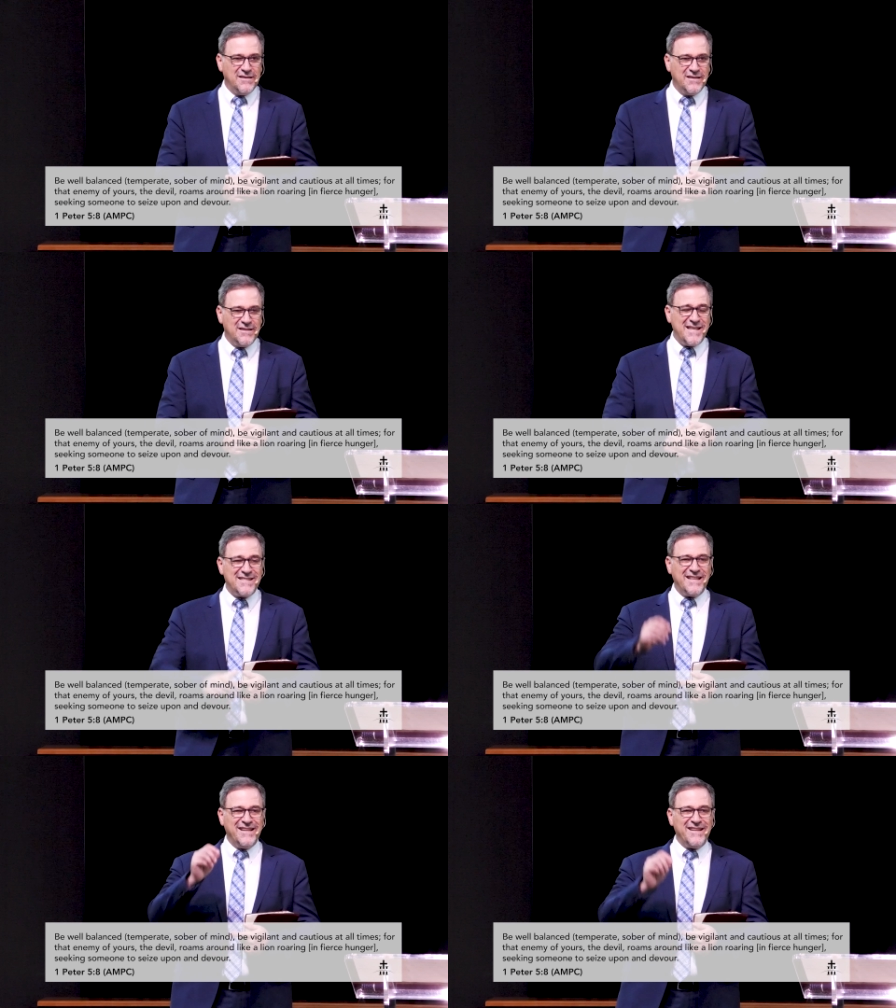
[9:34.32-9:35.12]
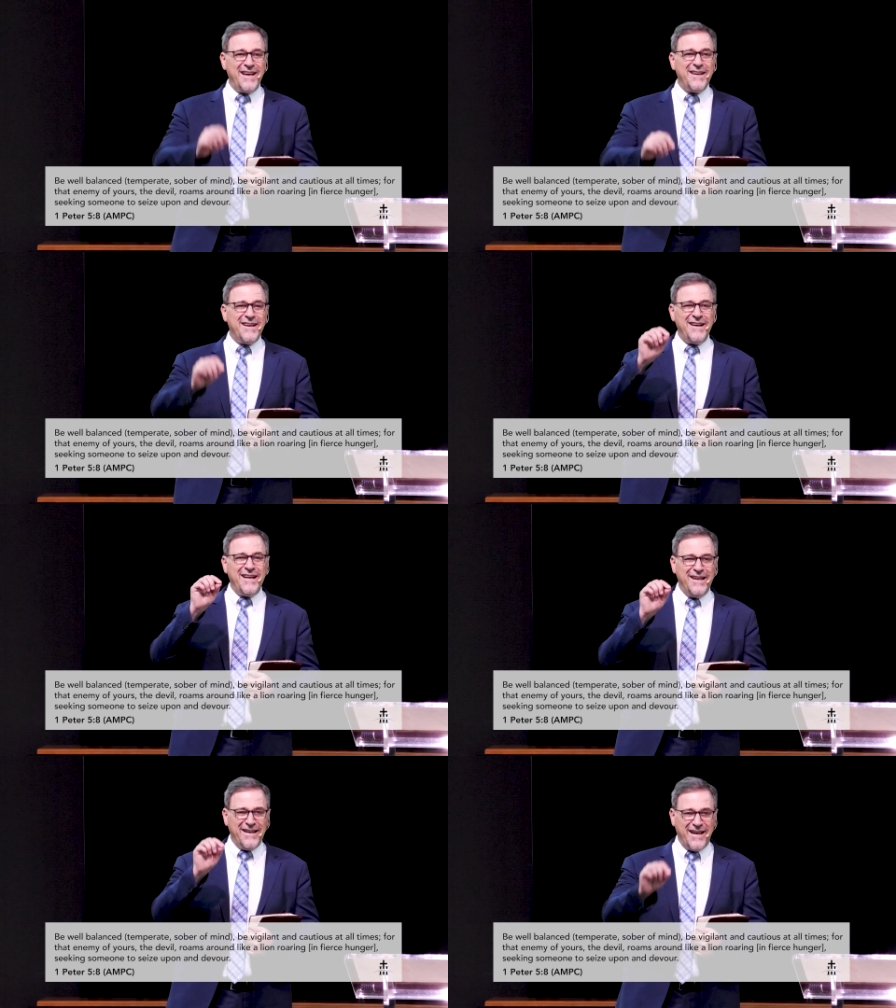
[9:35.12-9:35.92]
It says, like a
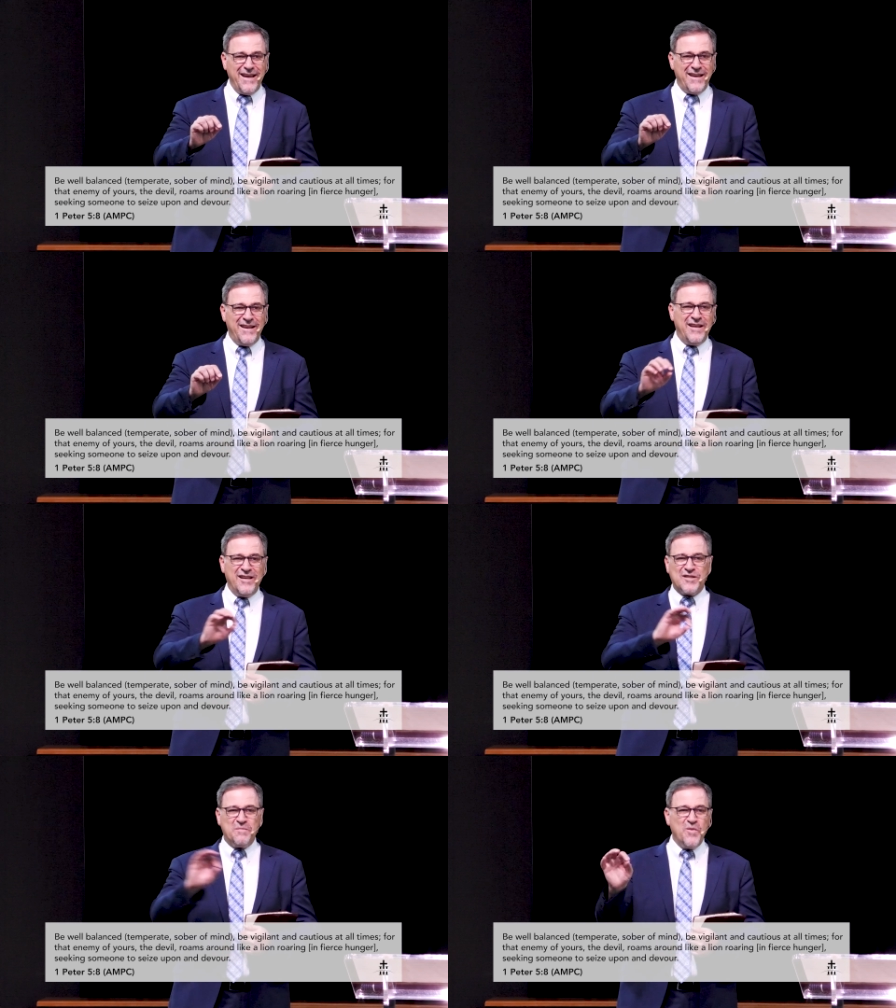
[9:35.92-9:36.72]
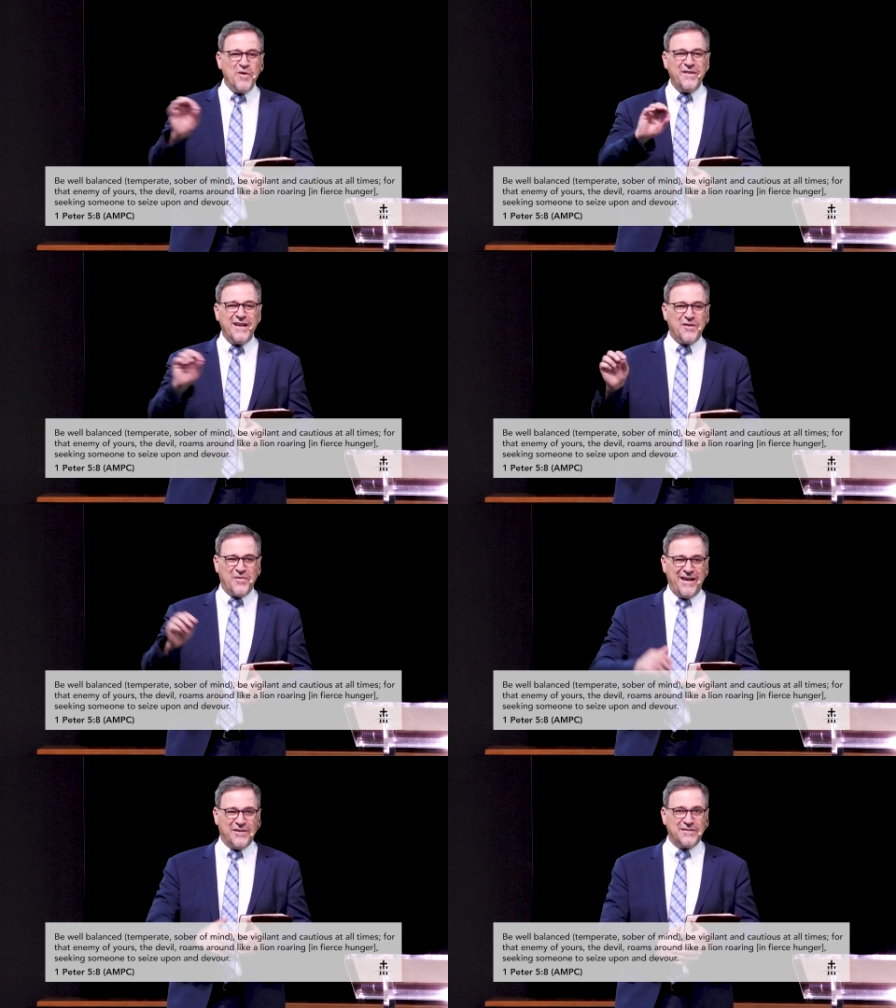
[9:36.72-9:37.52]
lion, he is moving
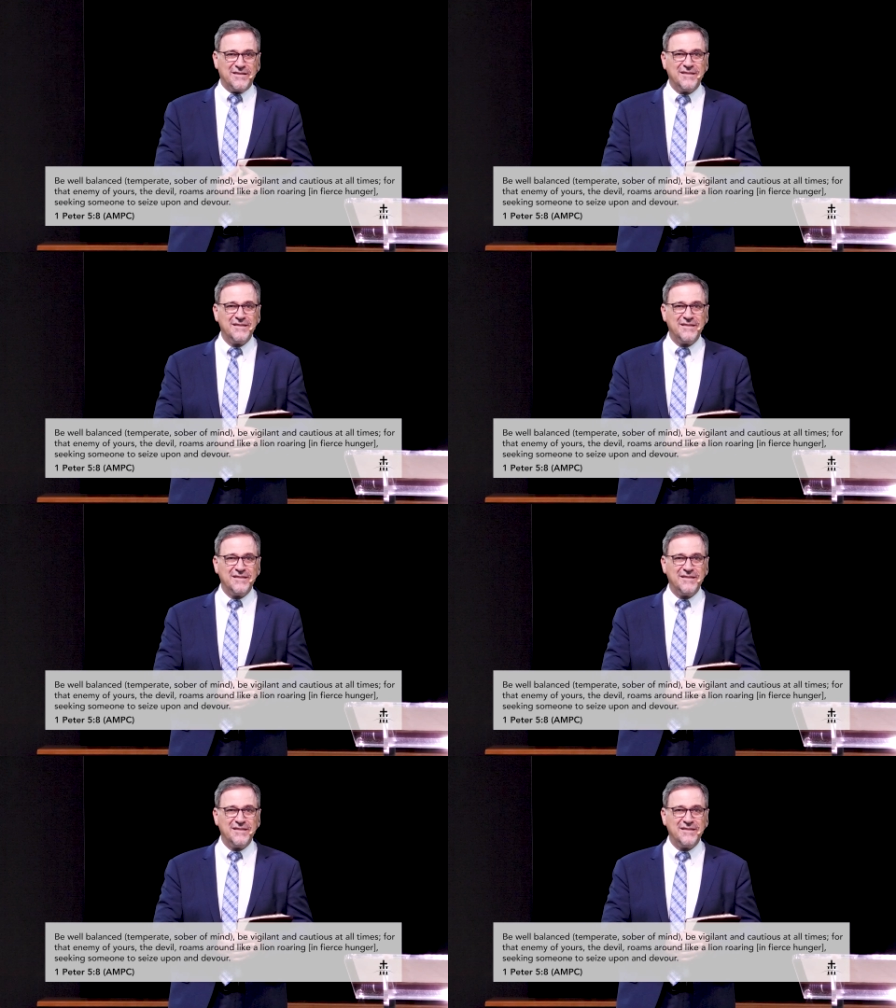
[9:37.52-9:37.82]
around.